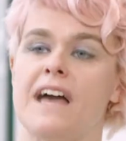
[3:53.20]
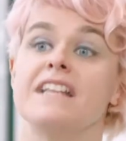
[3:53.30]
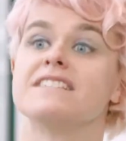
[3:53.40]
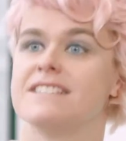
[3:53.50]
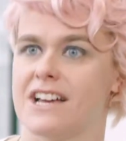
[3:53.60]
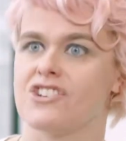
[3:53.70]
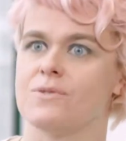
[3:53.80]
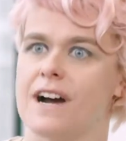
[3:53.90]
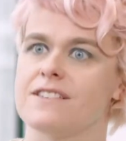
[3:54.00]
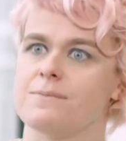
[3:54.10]

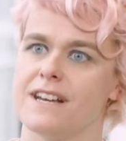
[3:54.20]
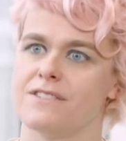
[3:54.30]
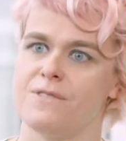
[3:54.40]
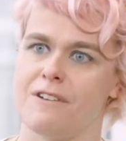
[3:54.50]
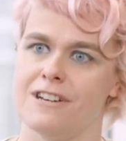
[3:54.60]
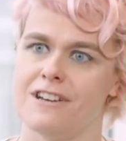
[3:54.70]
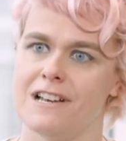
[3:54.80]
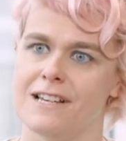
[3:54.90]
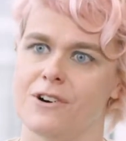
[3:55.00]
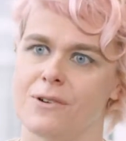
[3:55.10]
international aspect very
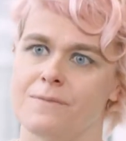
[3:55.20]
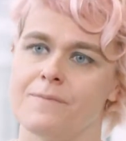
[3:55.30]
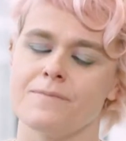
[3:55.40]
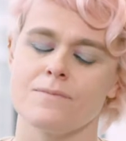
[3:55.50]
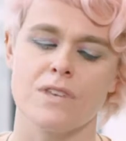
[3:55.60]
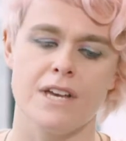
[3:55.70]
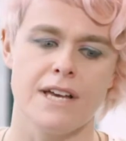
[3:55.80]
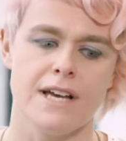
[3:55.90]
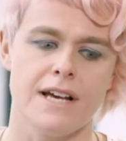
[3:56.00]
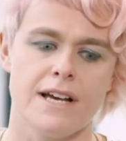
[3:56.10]
early on.
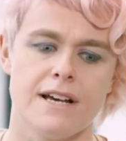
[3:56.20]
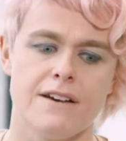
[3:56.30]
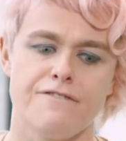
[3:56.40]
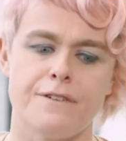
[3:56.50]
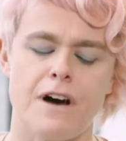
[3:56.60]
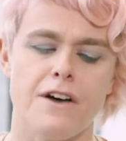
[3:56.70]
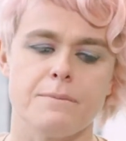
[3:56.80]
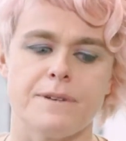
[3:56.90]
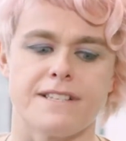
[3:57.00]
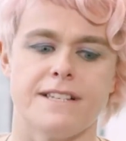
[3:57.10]
For
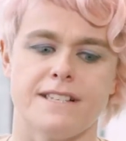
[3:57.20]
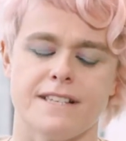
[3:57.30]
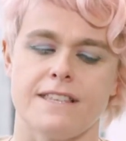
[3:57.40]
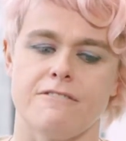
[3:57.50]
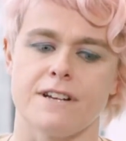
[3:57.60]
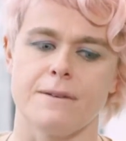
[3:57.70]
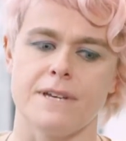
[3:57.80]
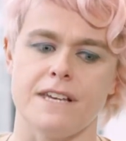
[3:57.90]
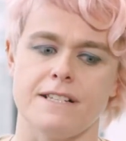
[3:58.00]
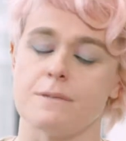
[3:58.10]
other businesses, there can
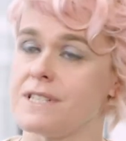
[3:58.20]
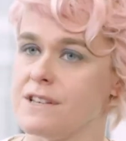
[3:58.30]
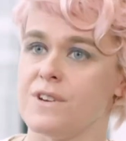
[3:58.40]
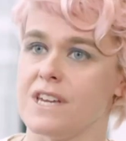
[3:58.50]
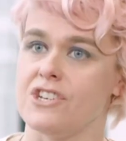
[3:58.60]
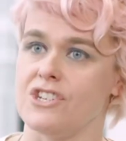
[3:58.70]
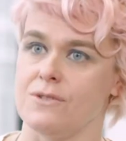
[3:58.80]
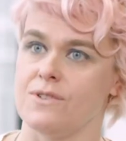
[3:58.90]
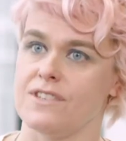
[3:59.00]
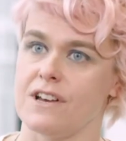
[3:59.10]
be specific
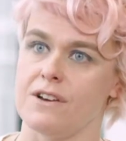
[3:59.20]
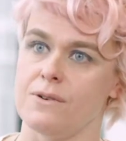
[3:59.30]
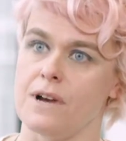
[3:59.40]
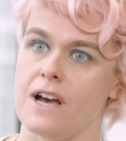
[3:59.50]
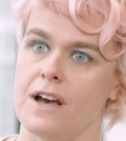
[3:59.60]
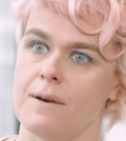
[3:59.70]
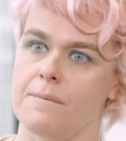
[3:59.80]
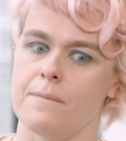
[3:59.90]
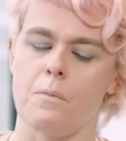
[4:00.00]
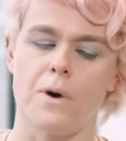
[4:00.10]
issues. So
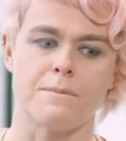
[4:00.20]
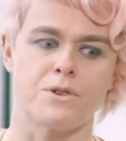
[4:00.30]
when I'm